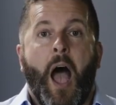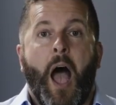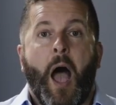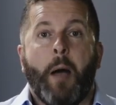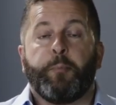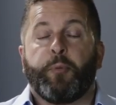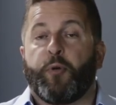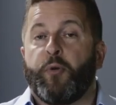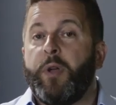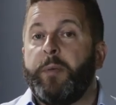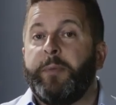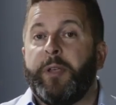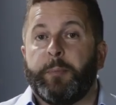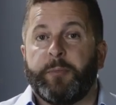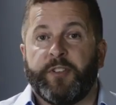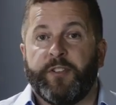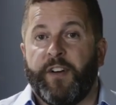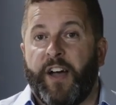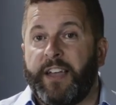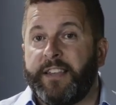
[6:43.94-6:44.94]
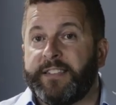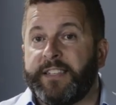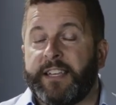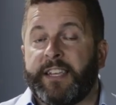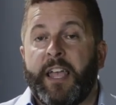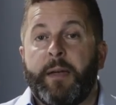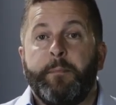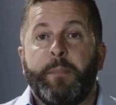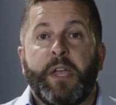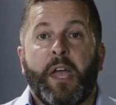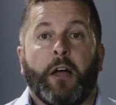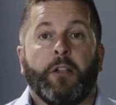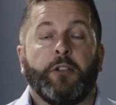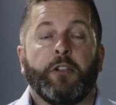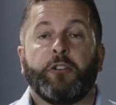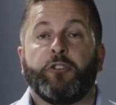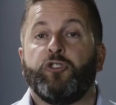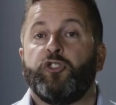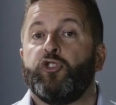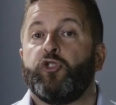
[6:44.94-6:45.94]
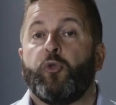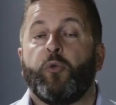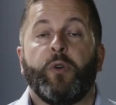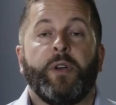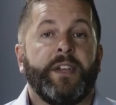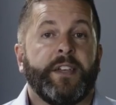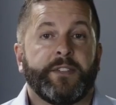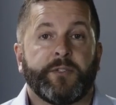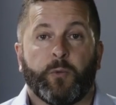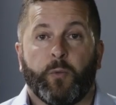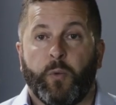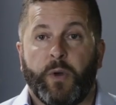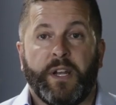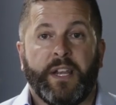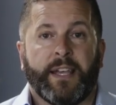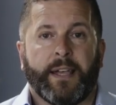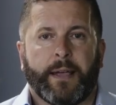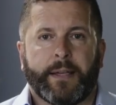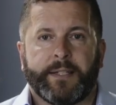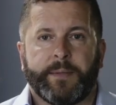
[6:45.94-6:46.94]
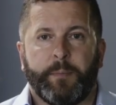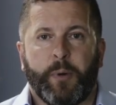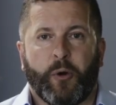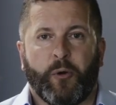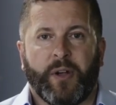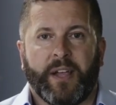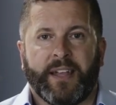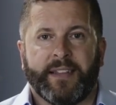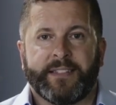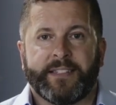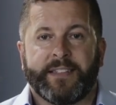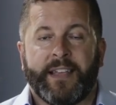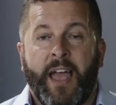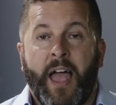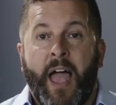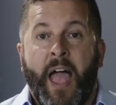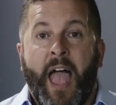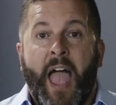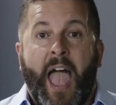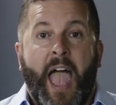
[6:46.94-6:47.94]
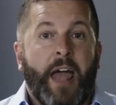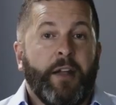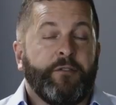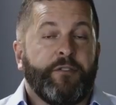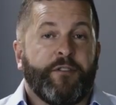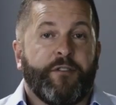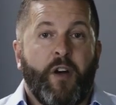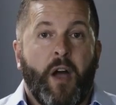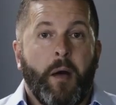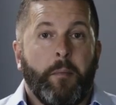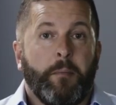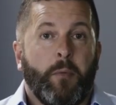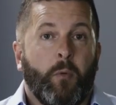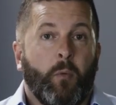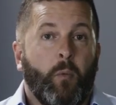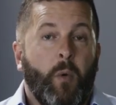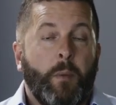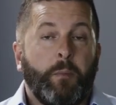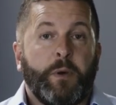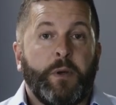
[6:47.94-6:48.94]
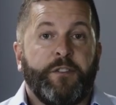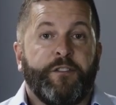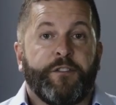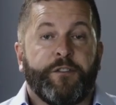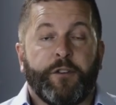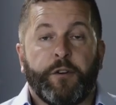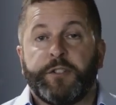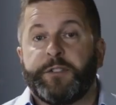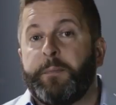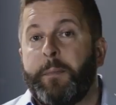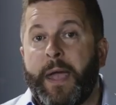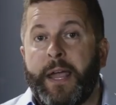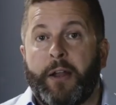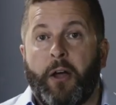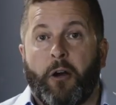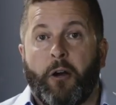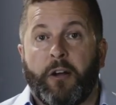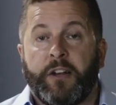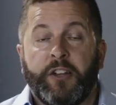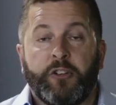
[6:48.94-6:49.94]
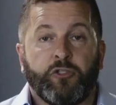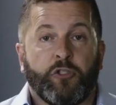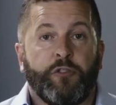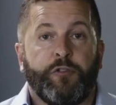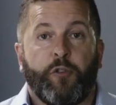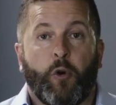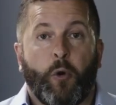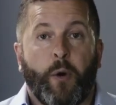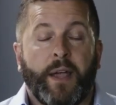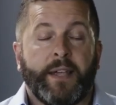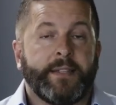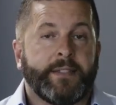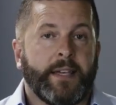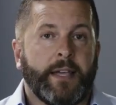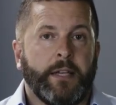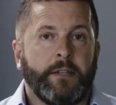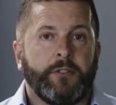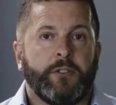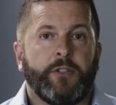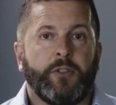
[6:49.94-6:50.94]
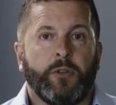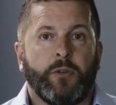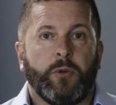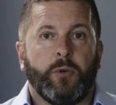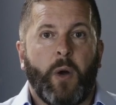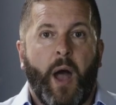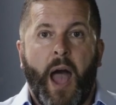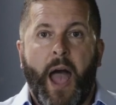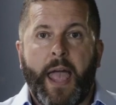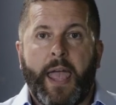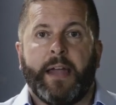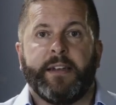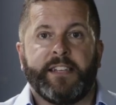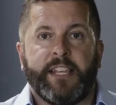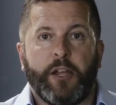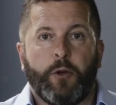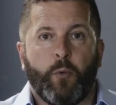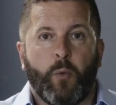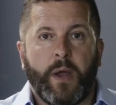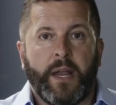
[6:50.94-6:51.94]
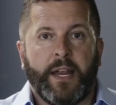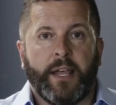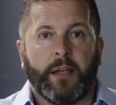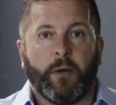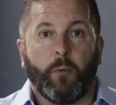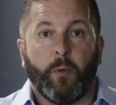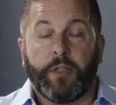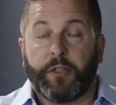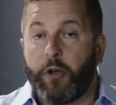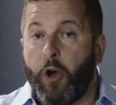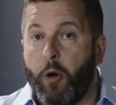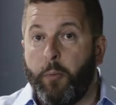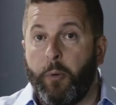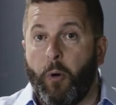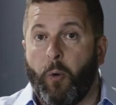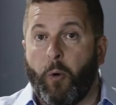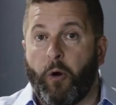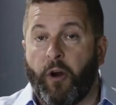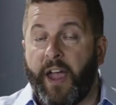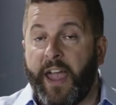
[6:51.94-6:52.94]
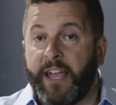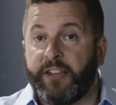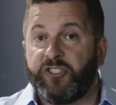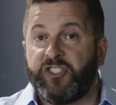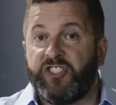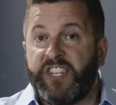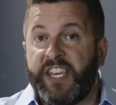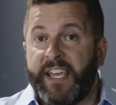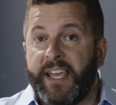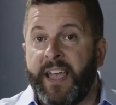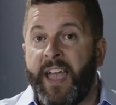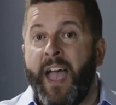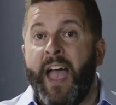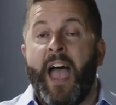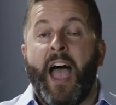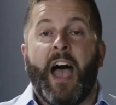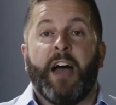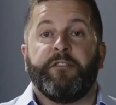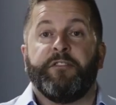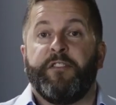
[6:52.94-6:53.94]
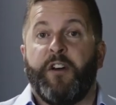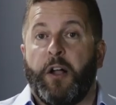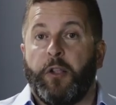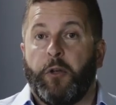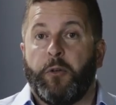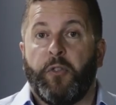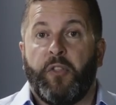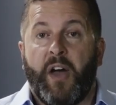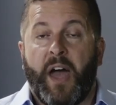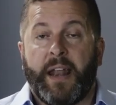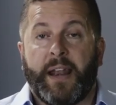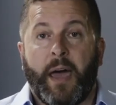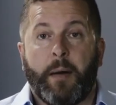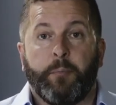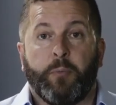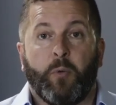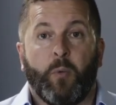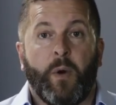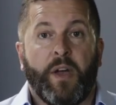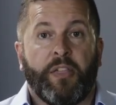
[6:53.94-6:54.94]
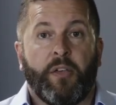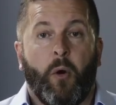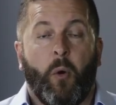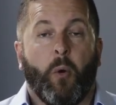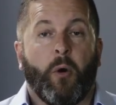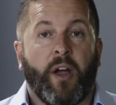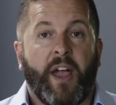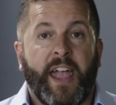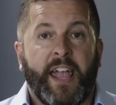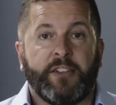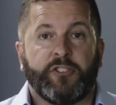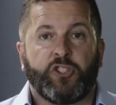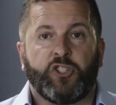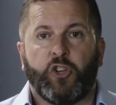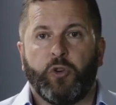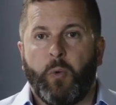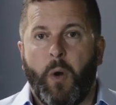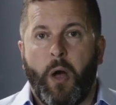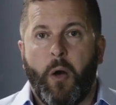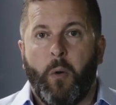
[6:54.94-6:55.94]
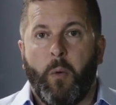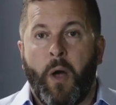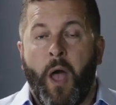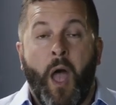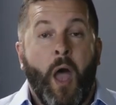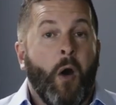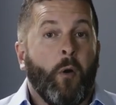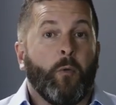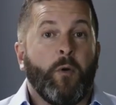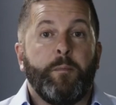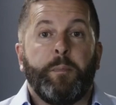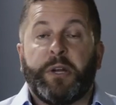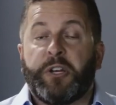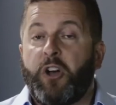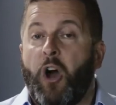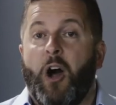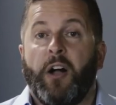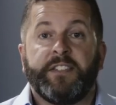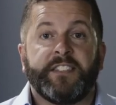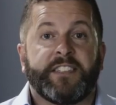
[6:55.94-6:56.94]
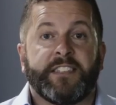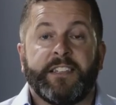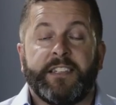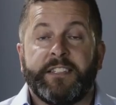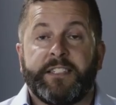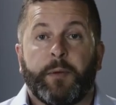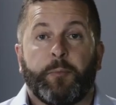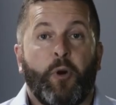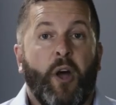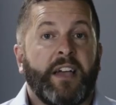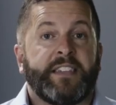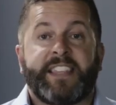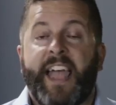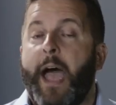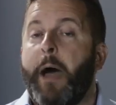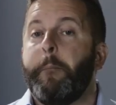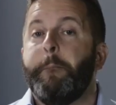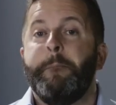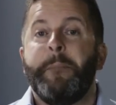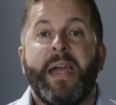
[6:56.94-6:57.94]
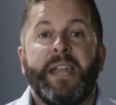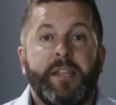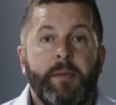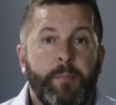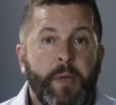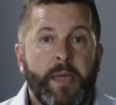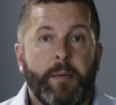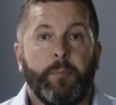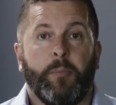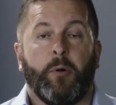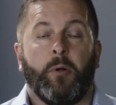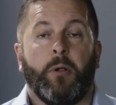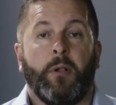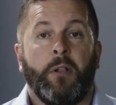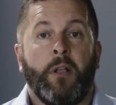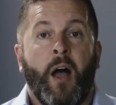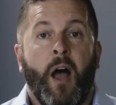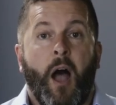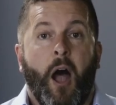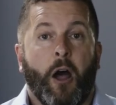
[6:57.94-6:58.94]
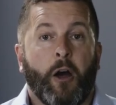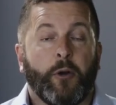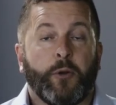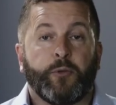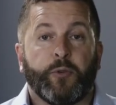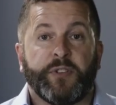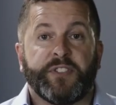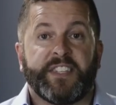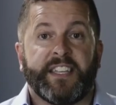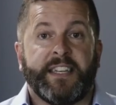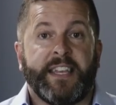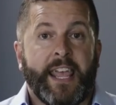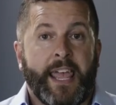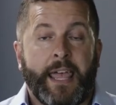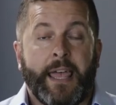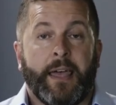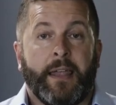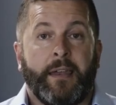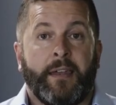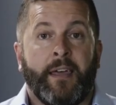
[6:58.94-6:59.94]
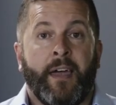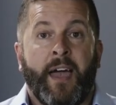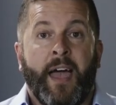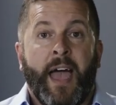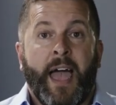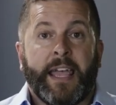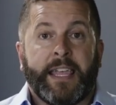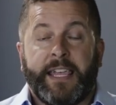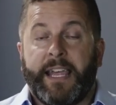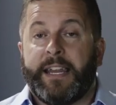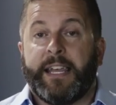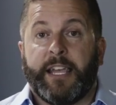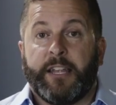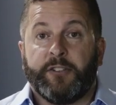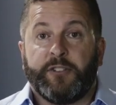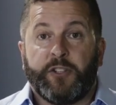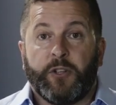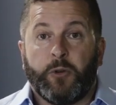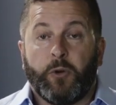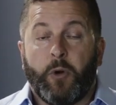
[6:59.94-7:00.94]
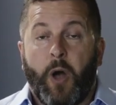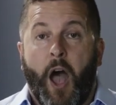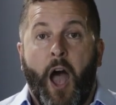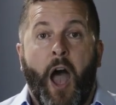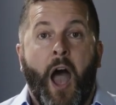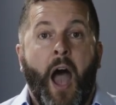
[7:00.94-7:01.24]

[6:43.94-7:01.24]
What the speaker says: a premium device. It can be a luxurious reading experience. And from when we first made our initial forays into high-end e-reading with Kobo Aura HD and followed that up with Aura H2O, we've been constantly surprised how many people are interested in getting into a